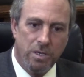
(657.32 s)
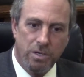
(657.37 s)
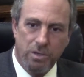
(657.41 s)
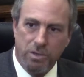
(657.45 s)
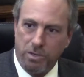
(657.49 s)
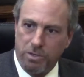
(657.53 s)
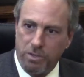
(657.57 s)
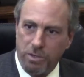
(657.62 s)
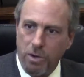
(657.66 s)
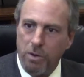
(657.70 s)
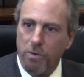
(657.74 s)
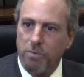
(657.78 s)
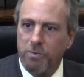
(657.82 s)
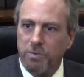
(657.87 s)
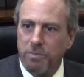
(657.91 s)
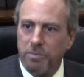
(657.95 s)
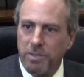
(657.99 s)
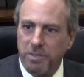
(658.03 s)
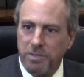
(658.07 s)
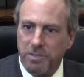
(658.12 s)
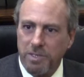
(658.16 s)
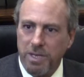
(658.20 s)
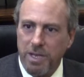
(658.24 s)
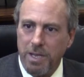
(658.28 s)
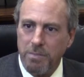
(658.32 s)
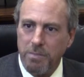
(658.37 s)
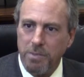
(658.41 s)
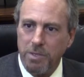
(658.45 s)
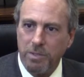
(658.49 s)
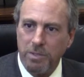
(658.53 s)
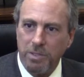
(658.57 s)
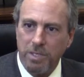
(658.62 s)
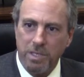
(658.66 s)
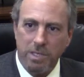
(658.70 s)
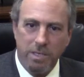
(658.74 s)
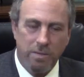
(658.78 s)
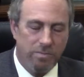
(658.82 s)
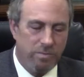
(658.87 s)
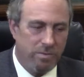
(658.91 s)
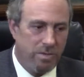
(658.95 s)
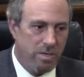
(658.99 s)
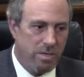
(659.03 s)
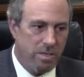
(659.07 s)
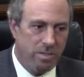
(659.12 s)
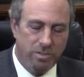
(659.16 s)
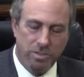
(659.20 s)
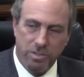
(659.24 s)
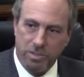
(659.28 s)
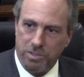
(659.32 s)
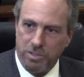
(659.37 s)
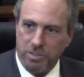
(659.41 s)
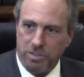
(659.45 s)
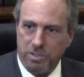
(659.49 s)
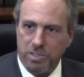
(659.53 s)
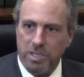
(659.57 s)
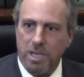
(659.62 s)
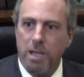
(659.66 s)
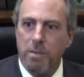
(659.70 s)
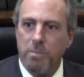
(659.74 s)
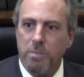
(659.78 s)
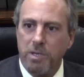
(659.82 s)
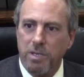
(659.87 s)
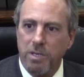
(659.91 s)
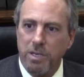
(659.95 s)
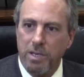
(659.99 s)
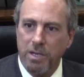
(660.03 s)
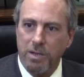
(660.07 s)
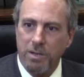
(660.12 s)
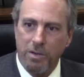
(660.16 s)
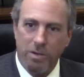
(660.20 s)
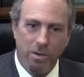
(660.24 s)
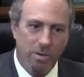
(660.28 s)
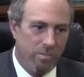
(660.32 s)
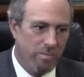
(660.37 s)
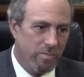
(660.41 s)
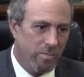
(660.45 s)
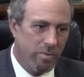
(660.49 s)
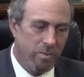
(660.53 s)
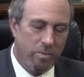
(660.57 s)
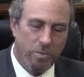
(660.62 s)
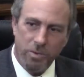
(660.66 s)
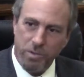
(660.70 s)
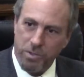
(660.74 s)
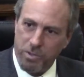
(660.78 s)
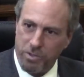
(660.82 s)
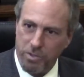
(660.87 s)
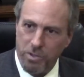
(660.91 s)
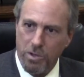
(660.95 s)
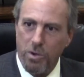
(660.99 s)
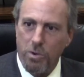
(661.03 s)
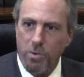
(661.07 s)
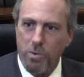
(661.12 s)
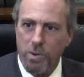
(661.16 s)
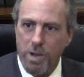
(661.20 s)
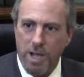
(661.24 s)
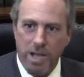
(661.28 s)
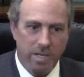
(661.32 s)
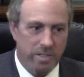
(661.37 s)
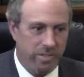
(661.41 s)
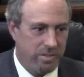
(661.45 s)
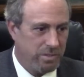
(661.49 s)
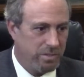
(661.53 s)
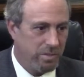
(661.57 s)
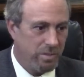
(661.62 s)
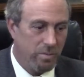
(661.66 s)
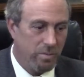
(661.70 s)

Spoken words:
you go from the time you leave to the time you get home with no reps,